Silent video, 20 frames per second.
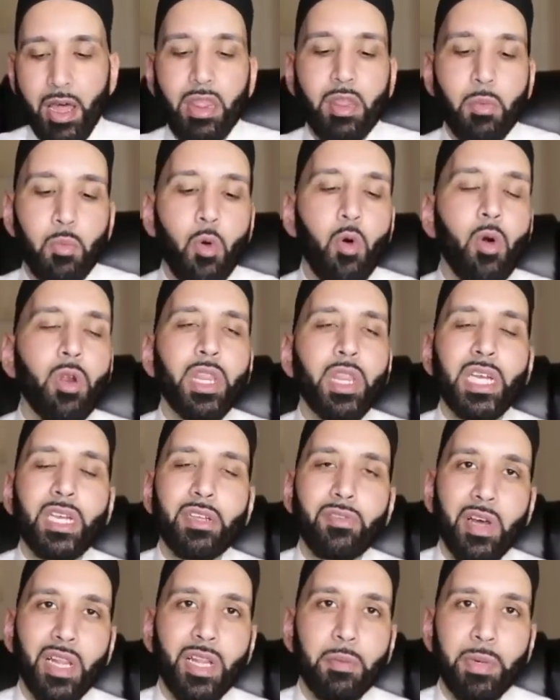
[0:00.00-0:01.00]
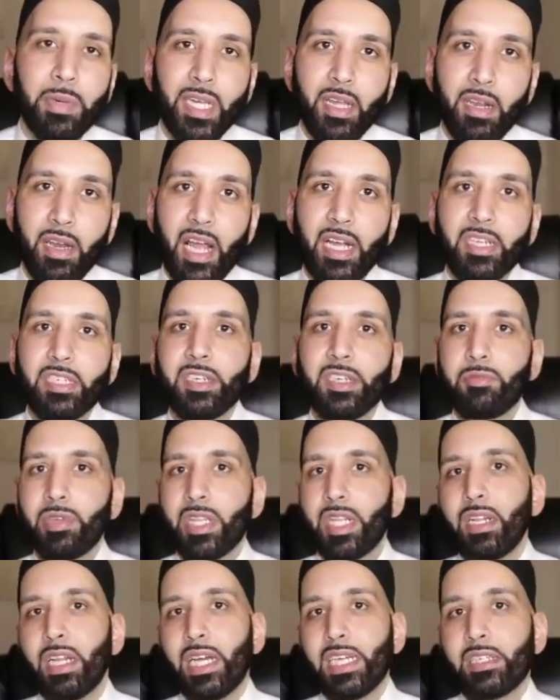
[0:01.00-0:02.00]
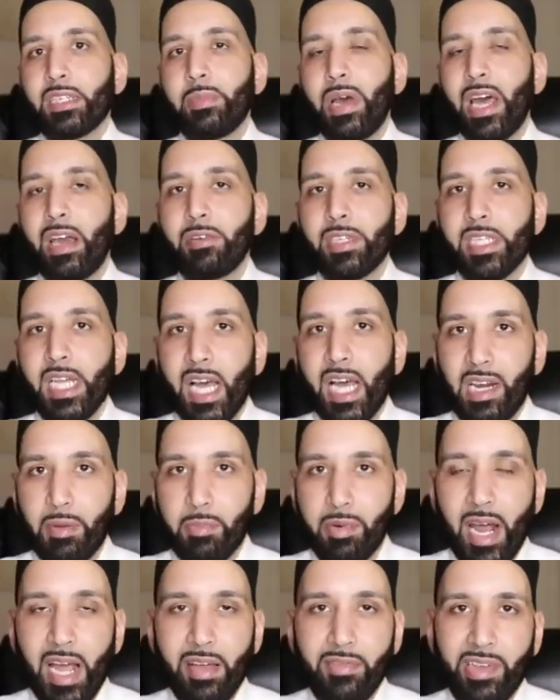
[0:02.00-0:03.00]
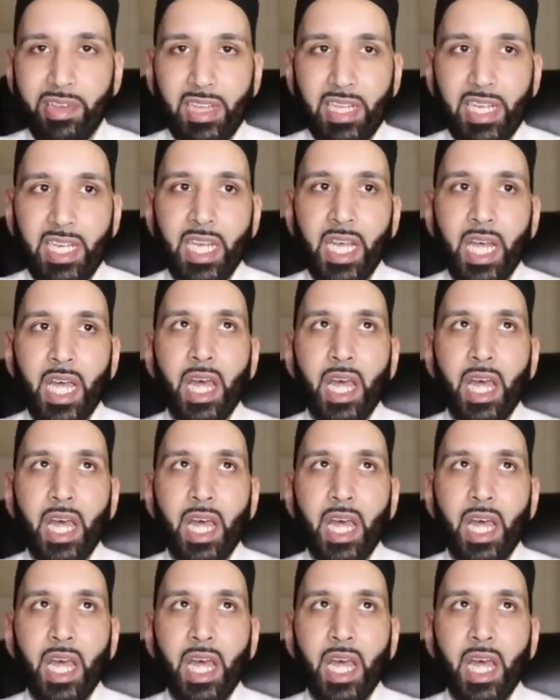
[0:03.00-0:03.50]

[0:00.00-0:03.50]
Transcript: The more they develop a connection with Allah subhanahu wa ta'ala privately,